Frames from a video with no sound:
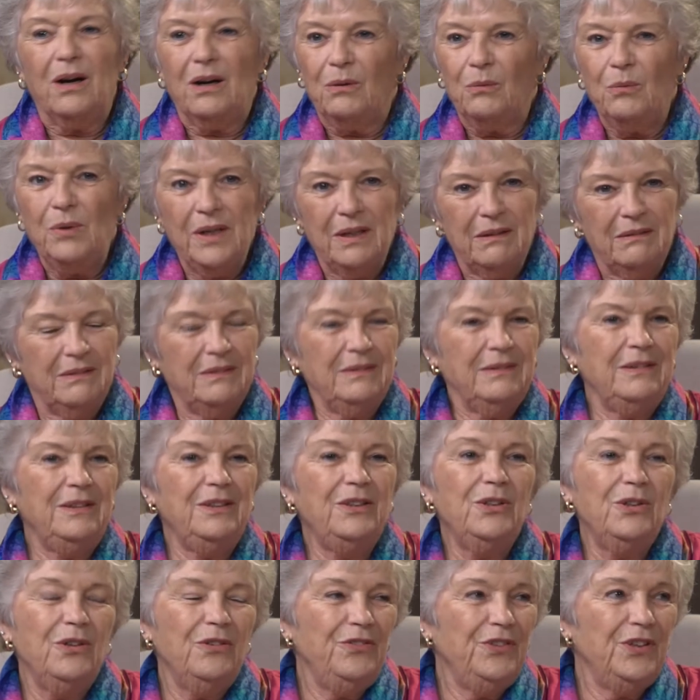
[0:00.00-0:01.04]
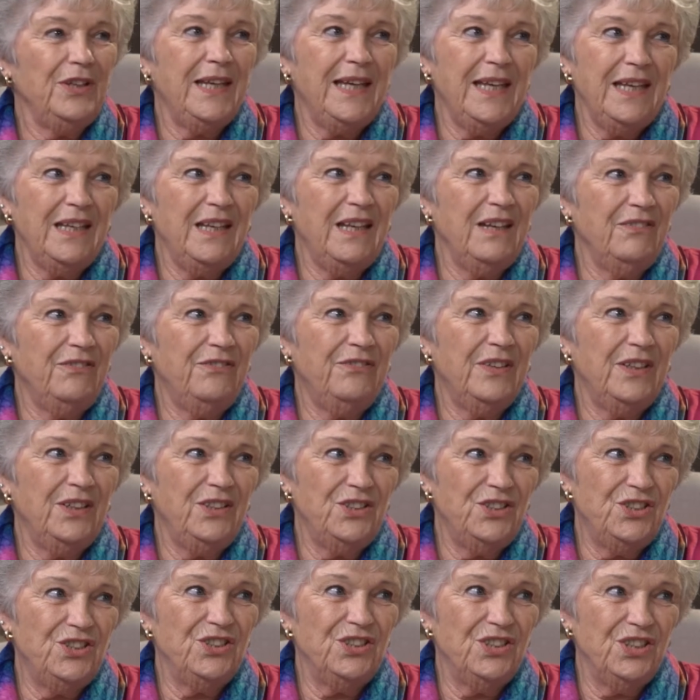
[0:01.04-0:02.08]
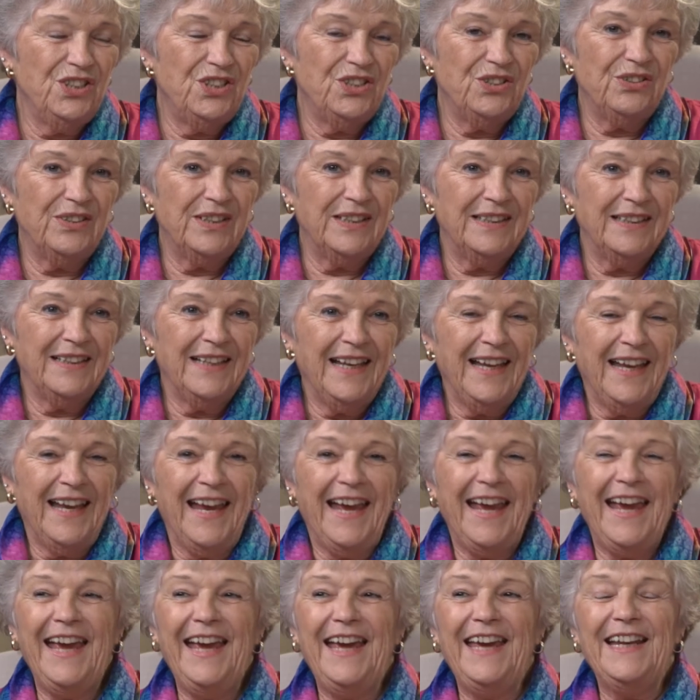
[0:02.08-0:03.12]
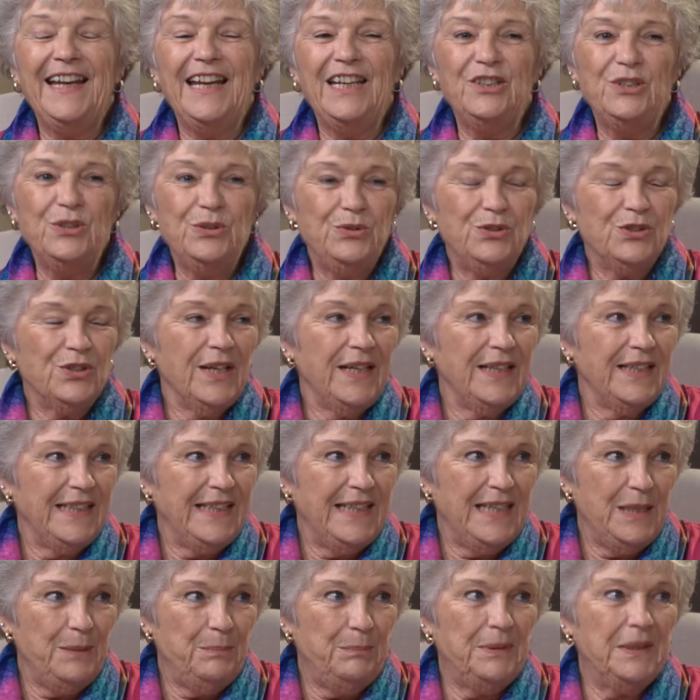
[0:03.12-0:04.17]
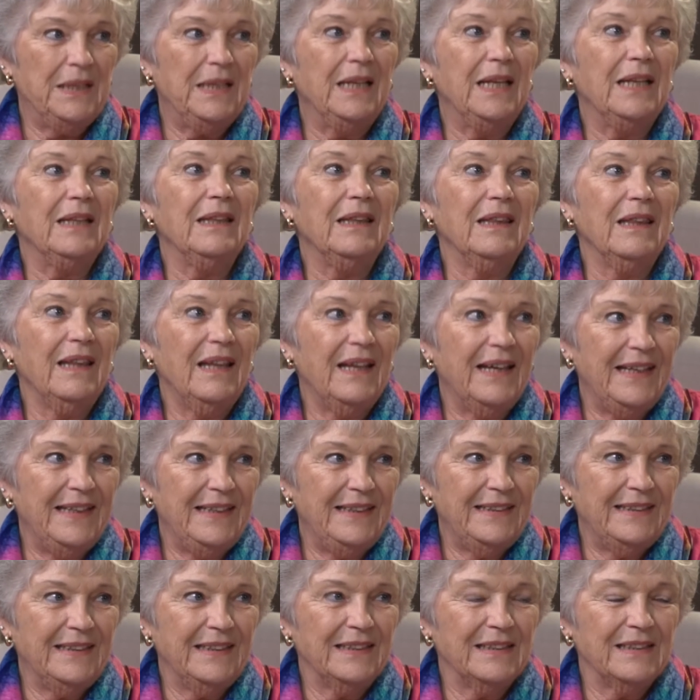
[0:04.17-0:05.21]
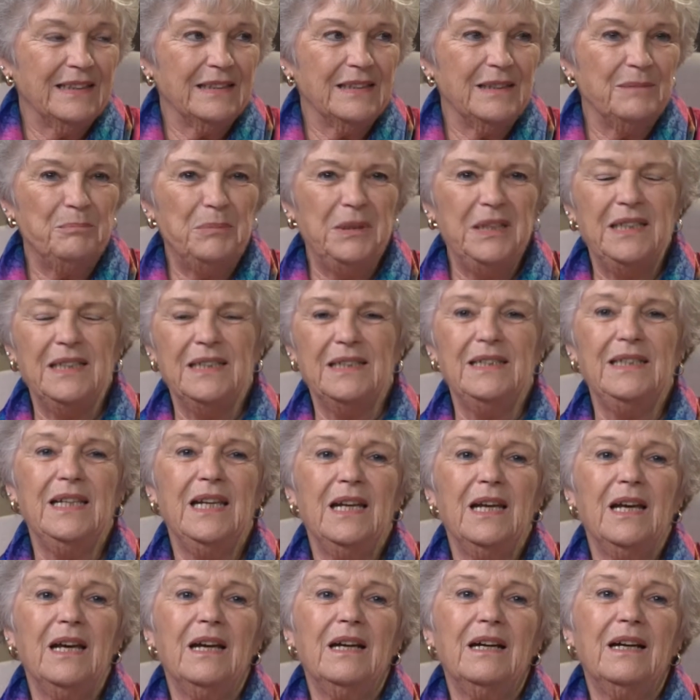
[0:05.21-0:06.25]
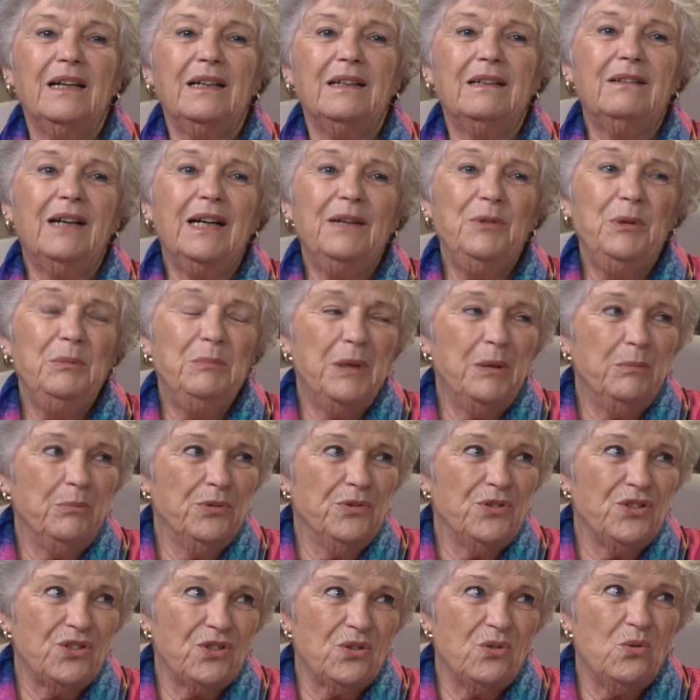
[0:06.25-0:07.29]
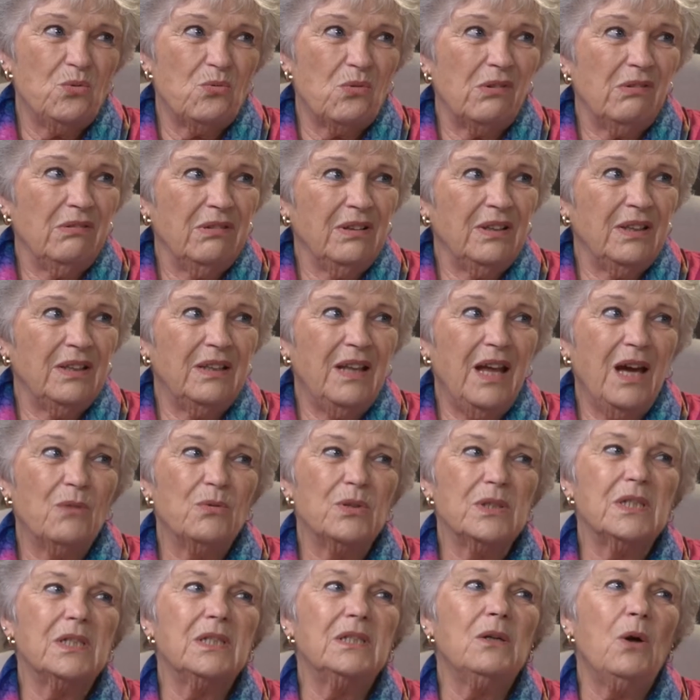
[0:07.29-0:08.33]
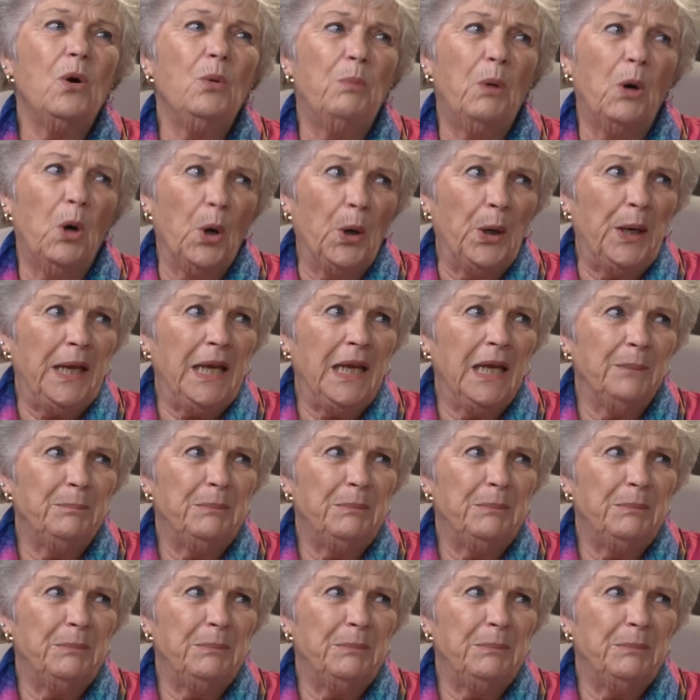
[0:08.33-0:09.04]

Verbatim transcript: Well, you know, if you can't have fun, you shouldn't do it. Exactly. And I do try to keep it light because I remember school, and that was so boring